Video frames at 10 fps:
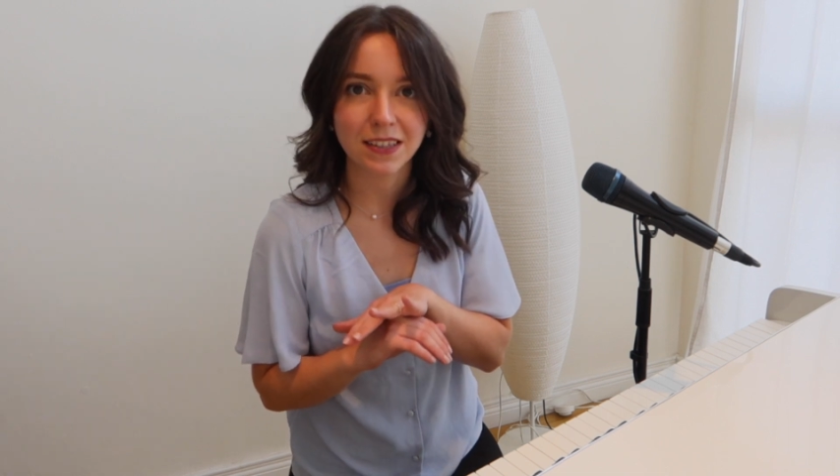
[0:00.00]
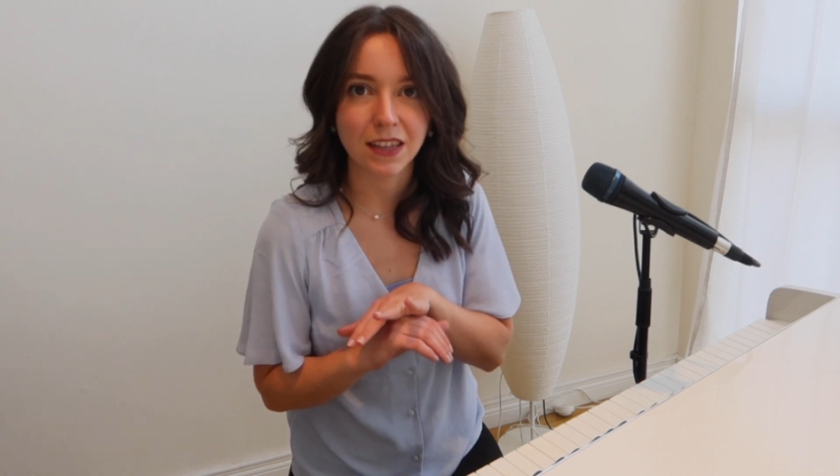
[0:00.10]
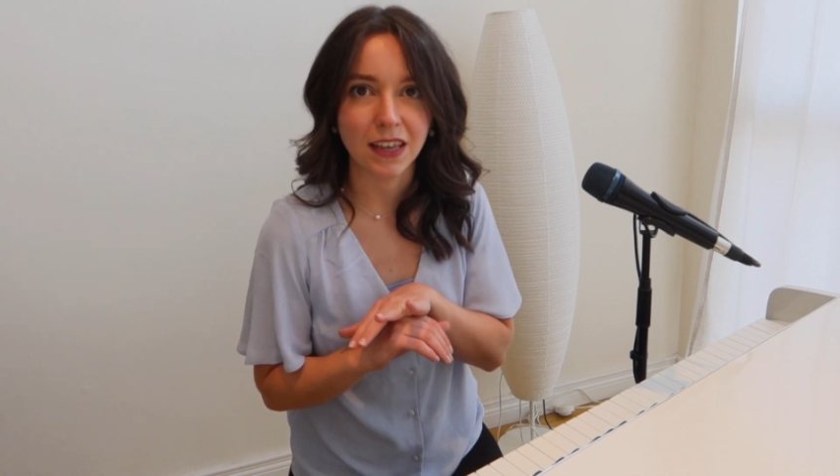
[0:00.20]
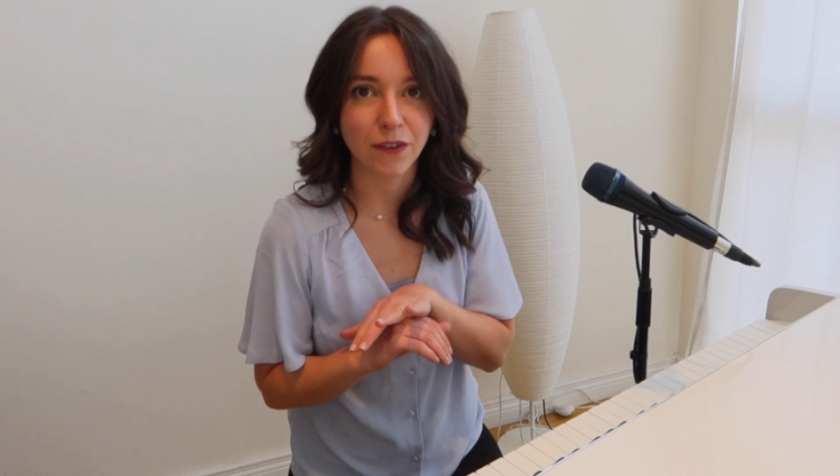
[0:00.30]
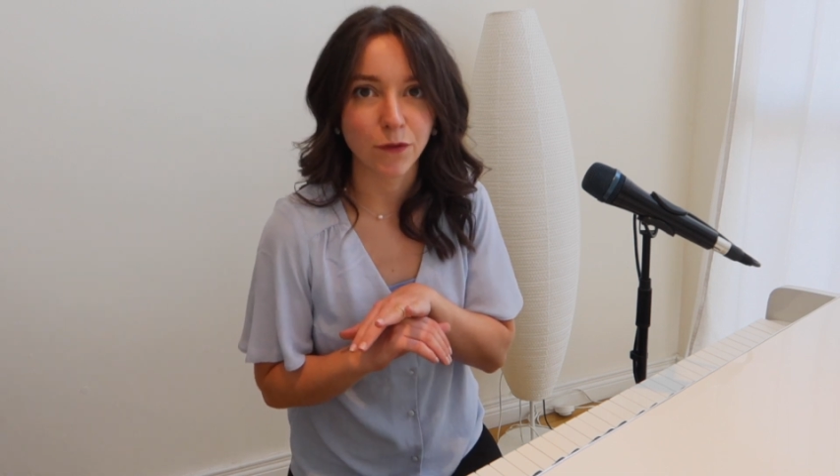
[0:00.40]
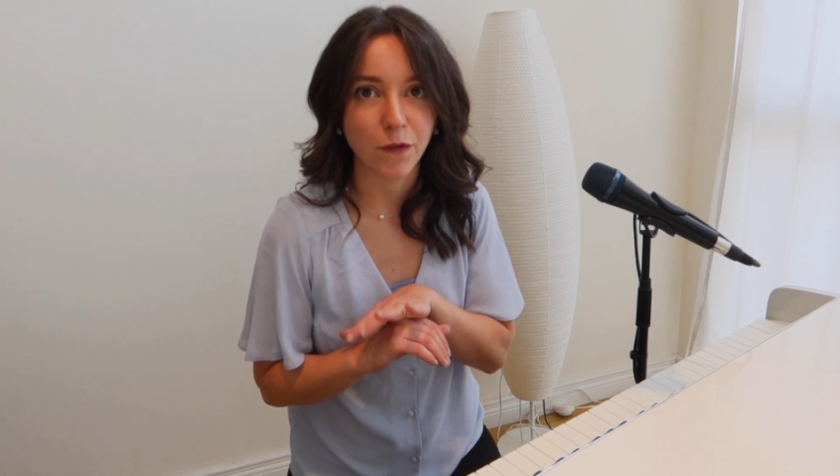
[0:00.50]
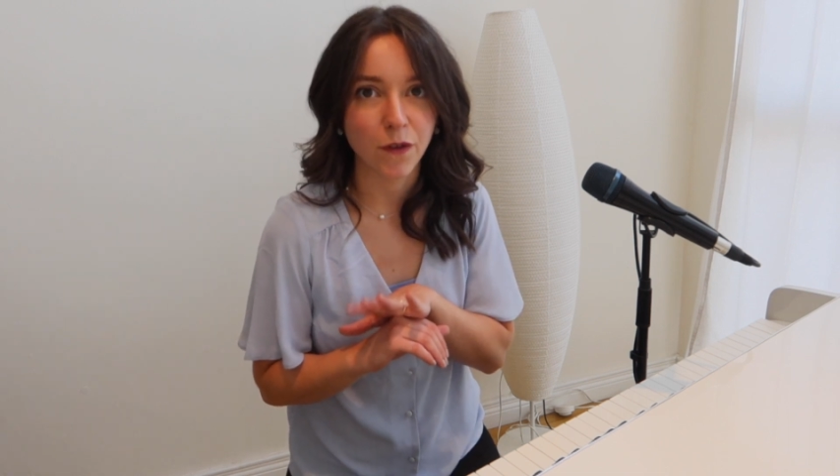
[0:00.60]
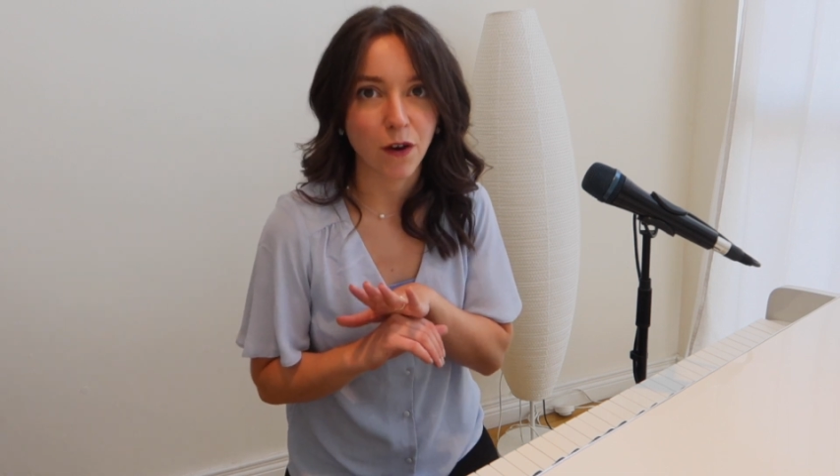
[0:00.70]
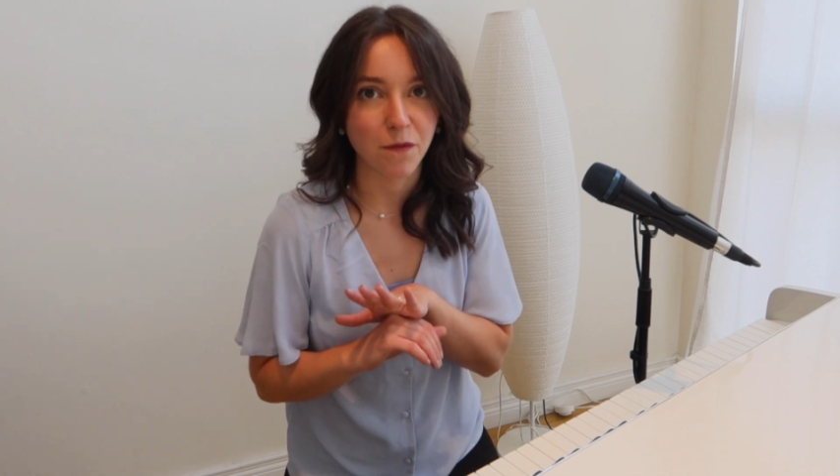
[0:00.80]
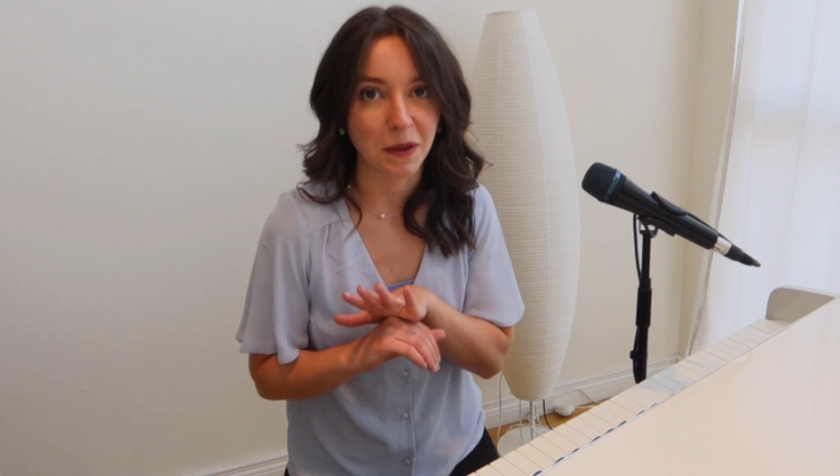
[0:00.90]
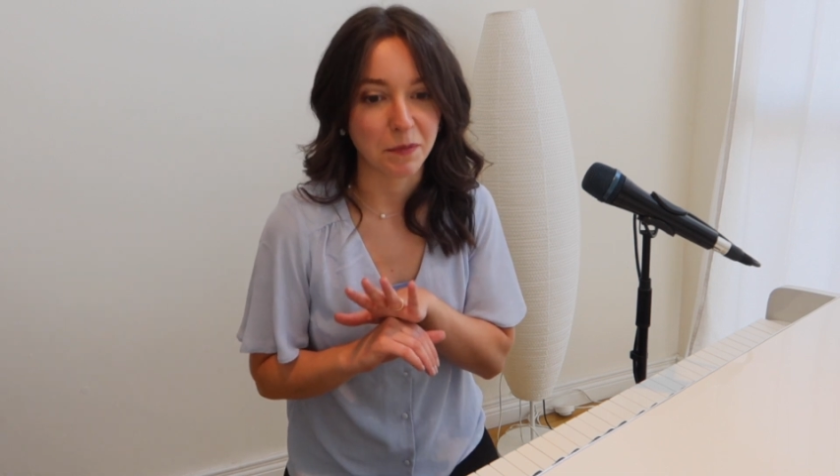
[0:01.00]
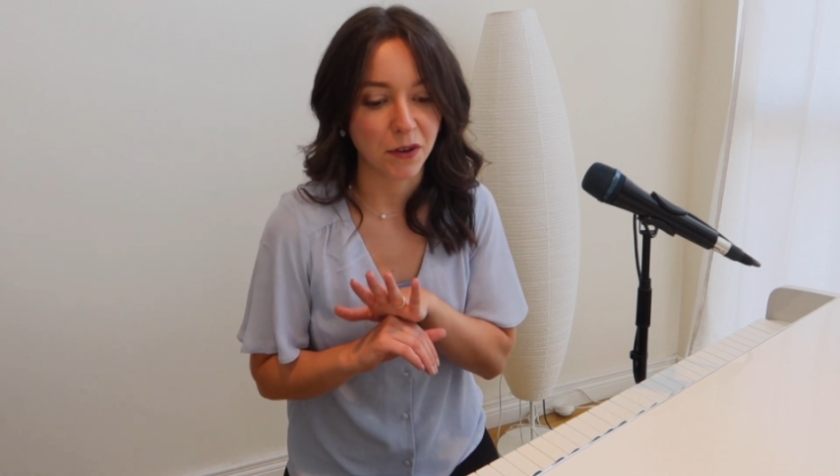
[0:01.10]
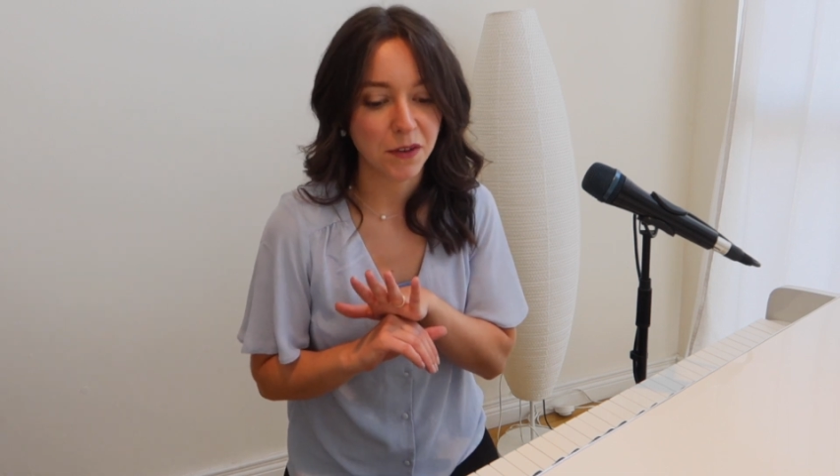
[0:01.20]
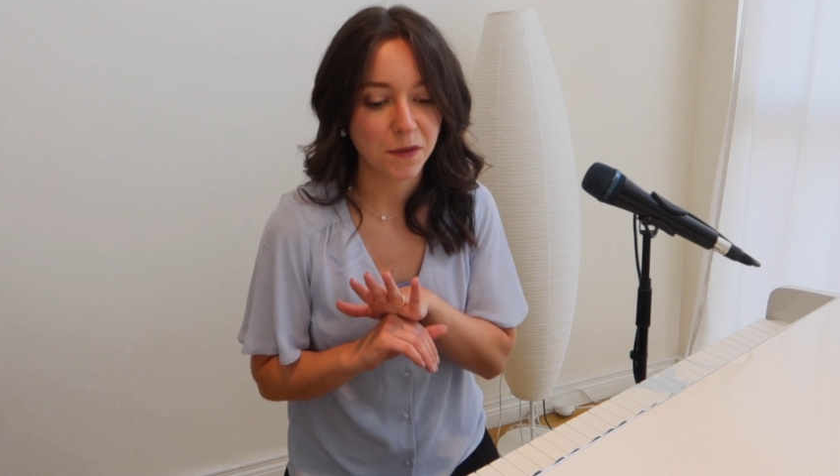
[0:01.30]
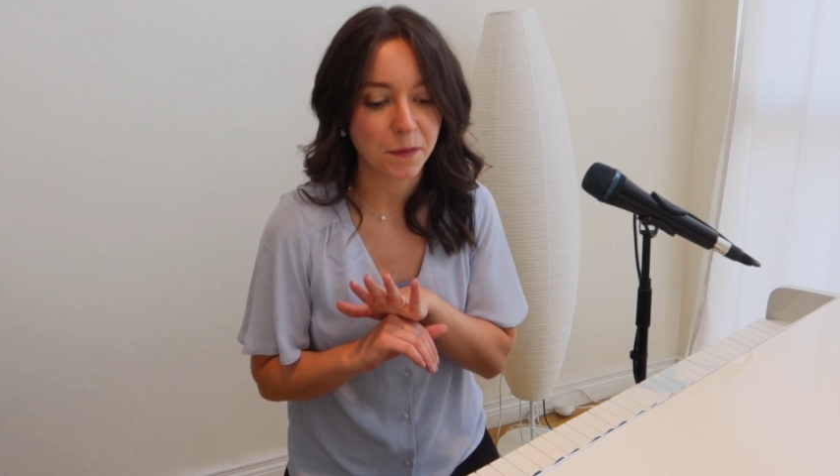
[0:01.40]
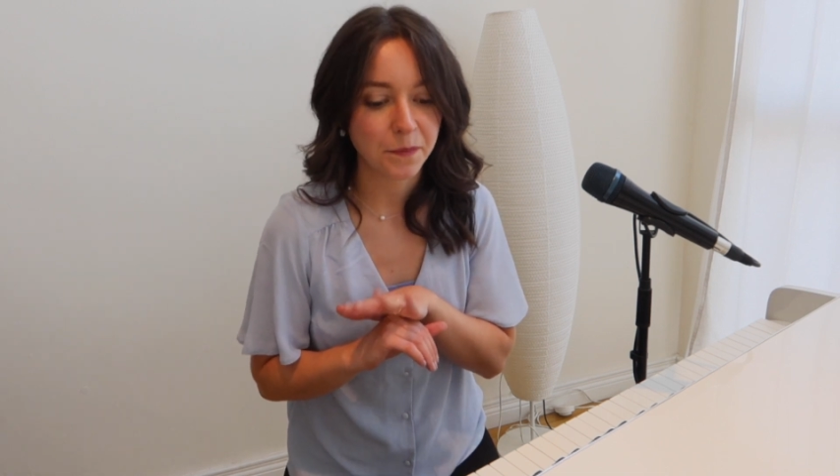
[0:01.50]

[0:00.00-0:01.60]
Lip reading: the roof of my mouth.